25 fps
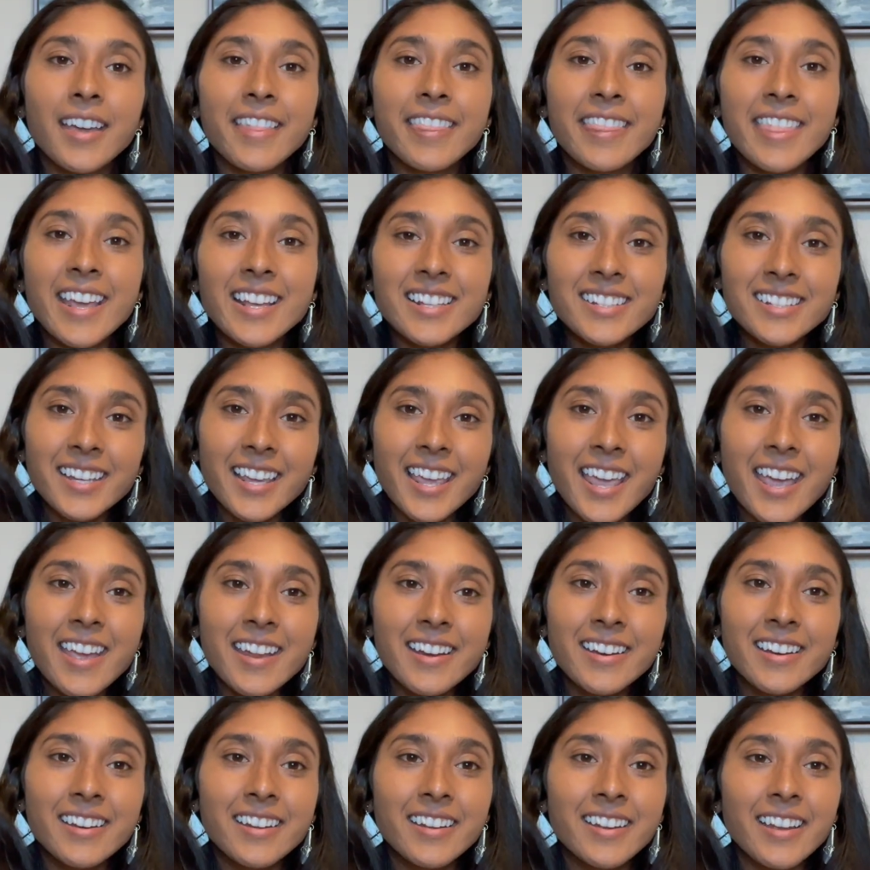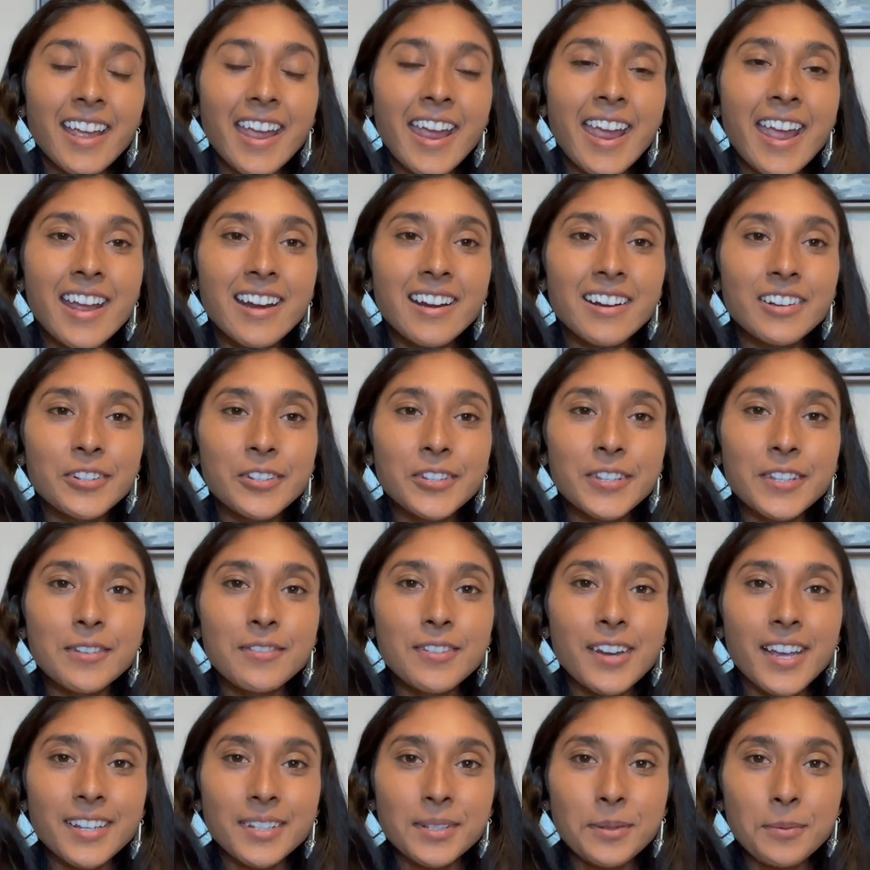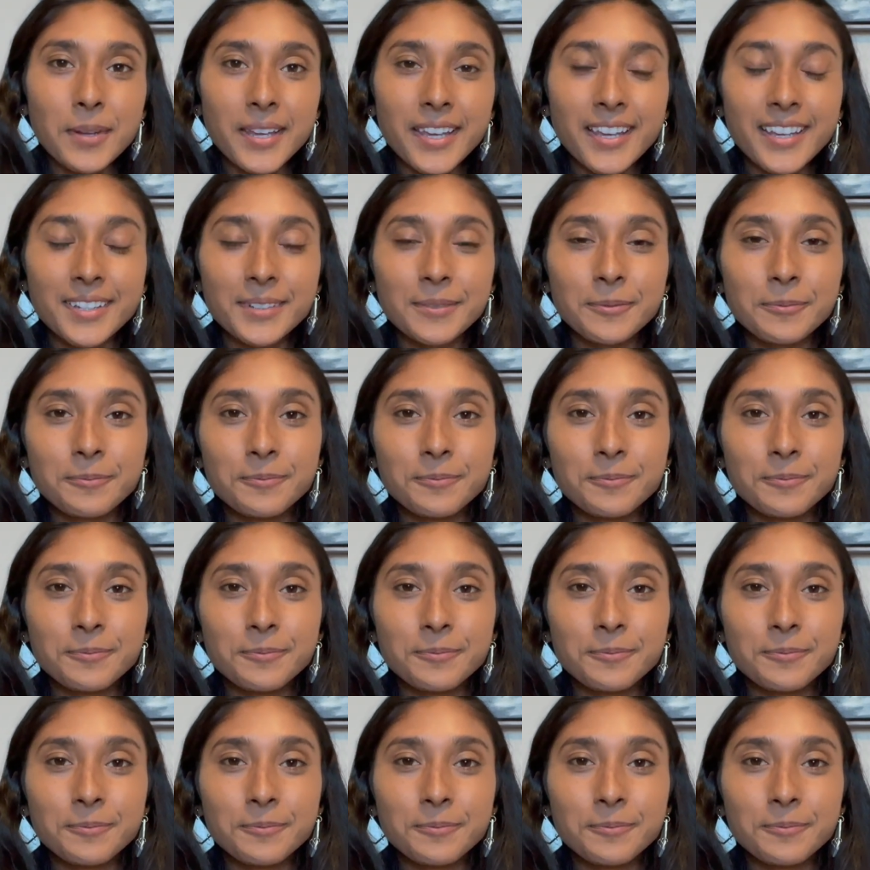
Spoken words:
Thanks again, and I'll see you next week.